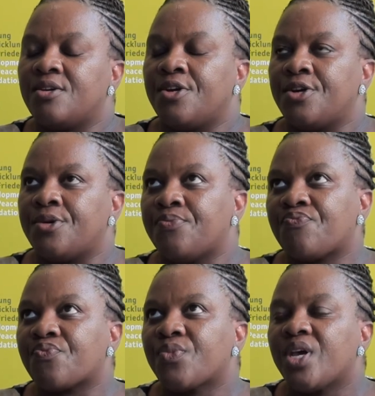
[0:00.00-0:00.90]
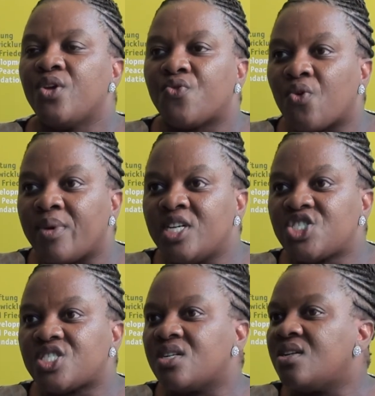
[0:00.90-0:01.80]
um,
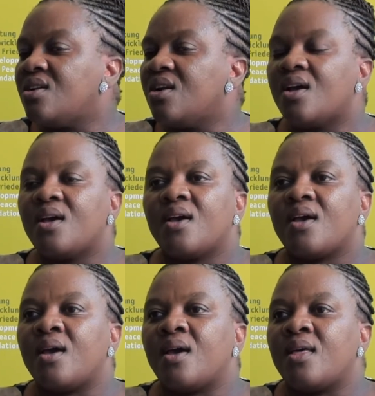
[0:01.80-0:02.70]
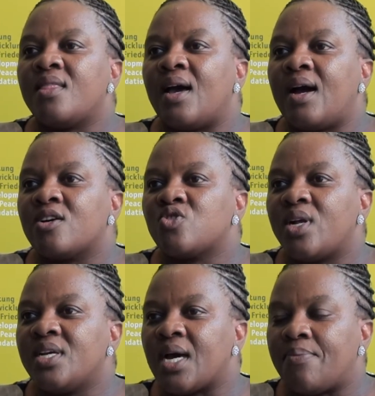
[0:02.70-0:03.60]
information. Uh, they are
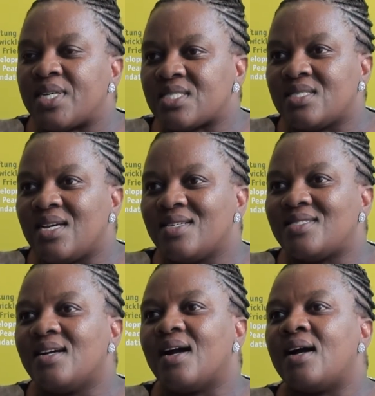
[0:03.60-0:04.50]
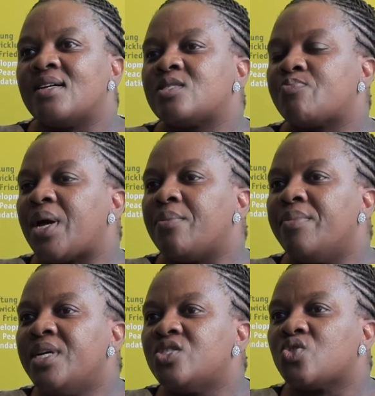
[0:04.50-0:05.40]
actually capacitating us by
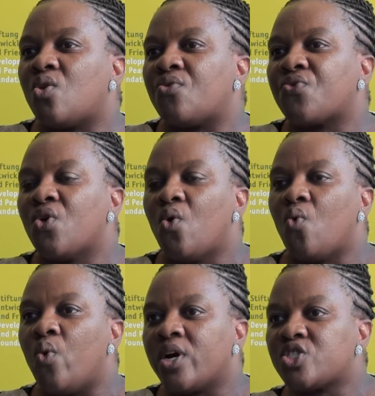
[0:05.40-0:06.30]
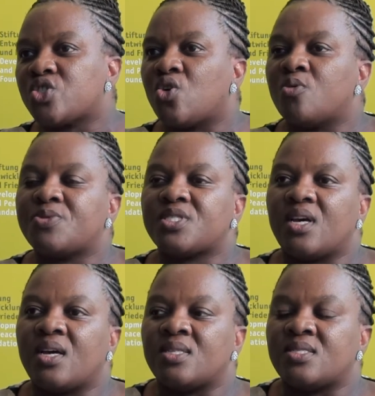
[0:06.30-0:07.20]
means of workshops
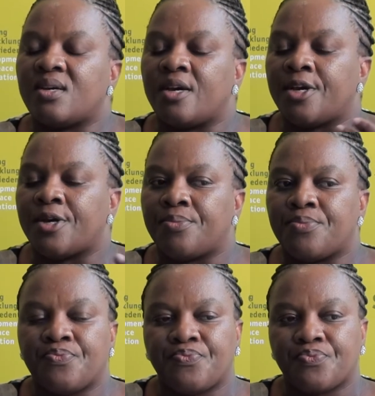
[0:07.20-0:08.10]
and um,